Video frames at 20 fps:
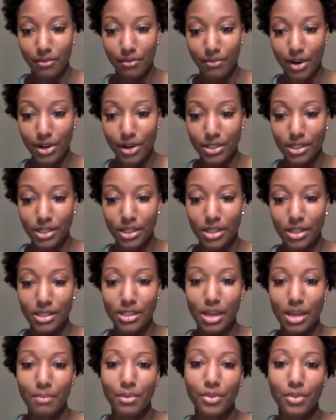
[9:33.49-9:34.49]
versus
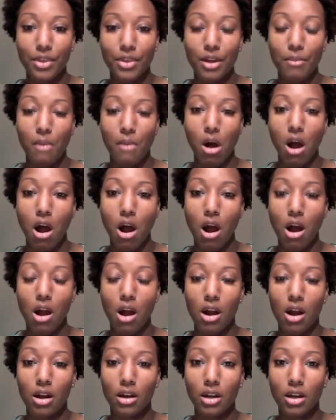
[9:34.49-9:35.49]
some of them
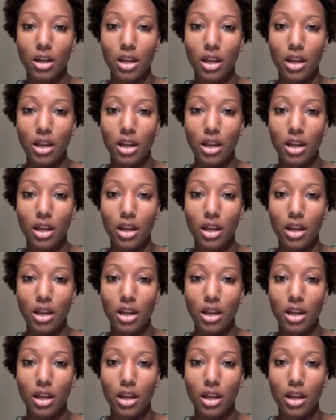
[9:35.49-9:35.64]
are